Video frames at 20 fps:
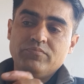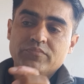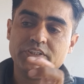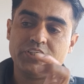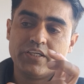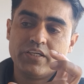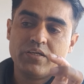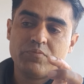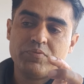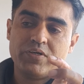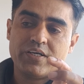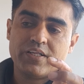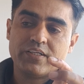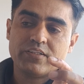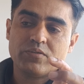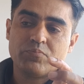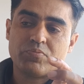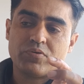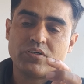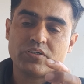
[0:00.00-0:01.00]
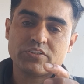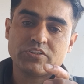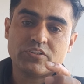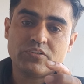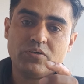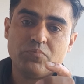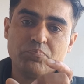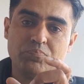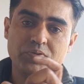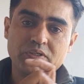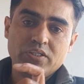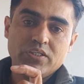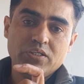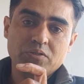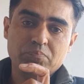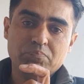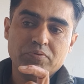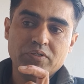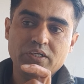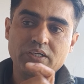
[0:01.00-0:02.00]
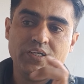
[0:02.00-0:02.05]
inhibiting the production of PEP